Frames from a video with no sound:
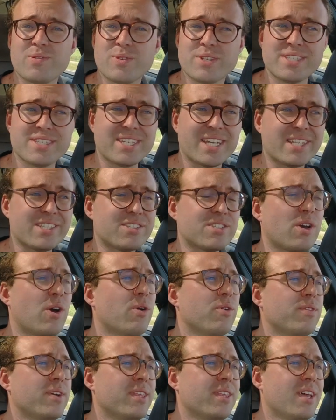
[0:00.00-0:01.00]
Once again, it's
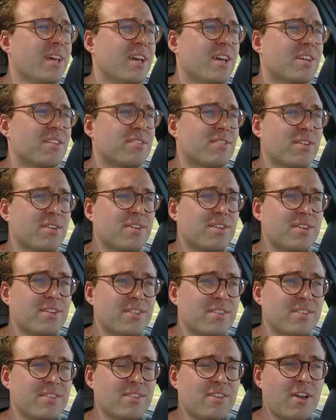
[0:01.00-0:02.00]
COVID, so I
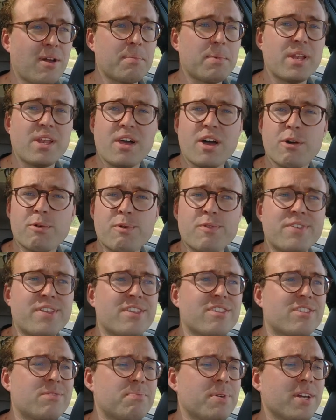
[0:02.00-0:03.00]
couldn't come along with
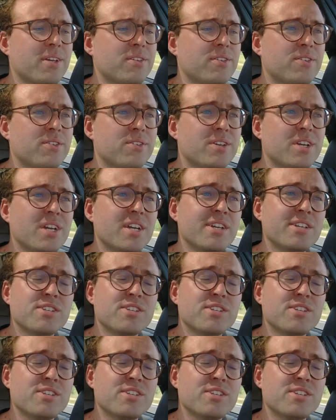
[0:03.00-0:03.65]
an inspector.